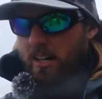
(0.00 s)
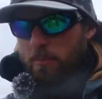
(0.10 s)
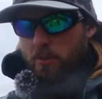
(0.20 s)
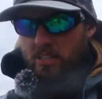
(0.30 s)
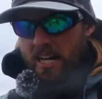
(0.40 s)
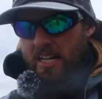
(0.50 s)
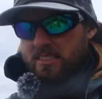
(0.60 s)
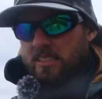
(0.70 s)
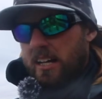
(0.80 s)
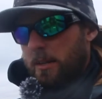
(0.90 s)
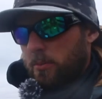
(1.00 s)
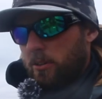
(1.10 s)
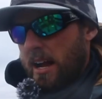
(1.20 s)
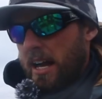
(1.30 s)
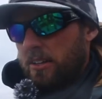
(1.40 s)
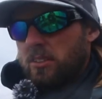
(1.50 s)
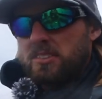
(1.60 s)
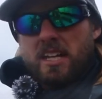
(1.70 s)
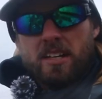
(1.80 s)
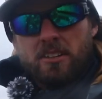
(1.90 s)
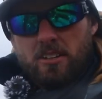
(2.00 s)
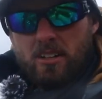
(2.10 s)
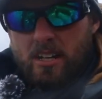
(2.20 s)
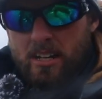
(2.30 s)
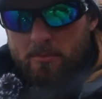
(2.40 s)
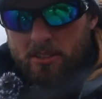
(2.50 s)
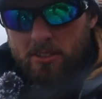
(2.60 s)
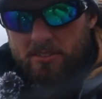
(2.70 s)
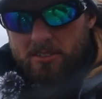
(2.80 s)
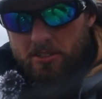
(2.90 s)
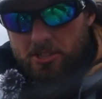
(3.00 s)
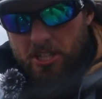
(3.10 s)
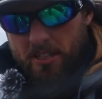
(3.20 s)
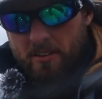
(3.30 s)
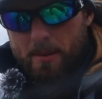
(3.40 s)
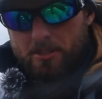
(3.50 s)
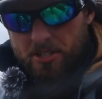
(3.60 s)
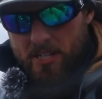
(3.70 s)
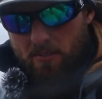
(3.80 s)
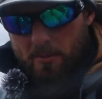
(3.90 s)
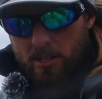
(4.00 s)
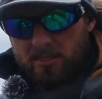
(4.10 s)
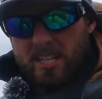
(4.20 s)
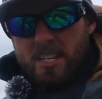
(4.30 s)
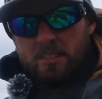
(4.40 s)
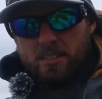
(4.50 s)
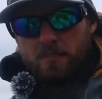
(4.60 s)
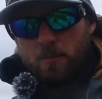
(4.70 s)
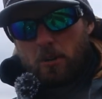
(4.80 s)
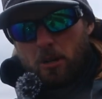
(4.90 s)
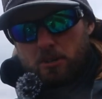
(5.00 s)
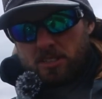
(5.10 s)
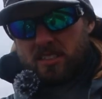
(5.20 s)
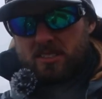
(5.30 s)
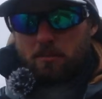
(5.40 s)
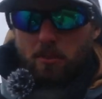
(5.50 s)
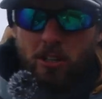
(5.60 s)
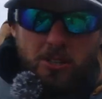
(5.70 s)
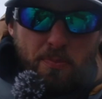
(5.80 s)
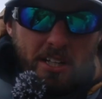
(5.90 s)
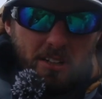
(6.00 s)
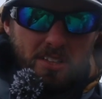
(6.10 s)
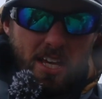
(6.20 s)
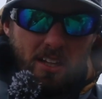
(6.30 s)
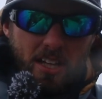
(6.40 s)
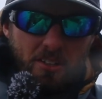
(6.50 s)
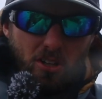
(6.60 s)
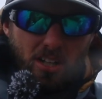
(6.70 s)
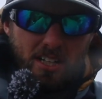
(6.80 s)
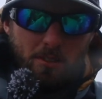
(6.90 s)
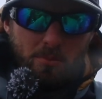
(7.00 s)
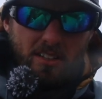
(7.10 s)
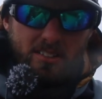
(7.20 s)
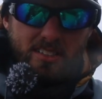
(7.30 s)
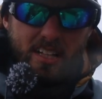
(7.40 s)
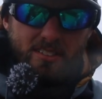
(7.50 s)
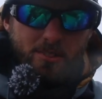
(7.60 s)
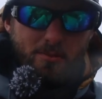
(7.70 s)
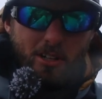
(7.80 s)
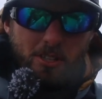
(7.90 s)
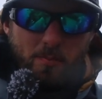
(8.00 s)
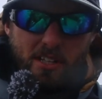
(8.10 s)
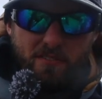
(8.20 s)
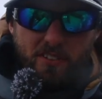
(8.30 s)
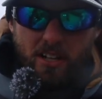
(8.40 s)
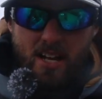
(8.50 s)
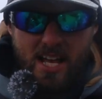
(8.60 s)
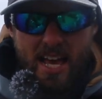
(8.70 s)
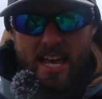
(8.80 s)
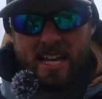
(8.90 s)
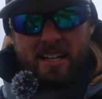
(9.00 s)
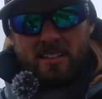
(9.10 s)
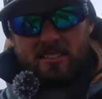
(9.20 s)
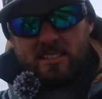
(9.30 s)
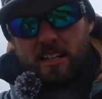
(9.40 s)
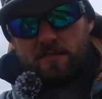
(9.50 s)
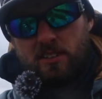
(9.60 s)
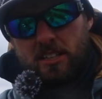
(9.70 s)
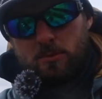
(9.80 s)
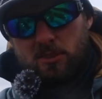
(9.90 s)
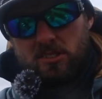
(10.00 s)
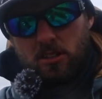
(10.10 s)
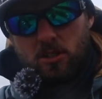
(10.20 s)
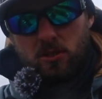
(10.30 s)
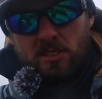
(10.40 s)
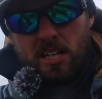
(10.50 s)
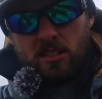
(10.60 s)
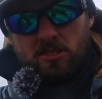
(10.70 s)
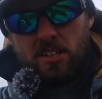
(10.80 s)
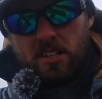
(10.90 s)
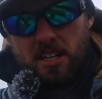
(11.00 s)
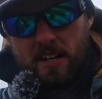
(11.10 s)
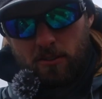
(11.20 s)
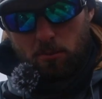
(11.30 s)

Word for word: hyper glides, the hyper rattles, and your um, you know your jigging wraps, your shiver minnows. The different part about this, much bigger tail end hook on the bigger sizes, much beefier, and it's got a flexible silicone tail, so you can never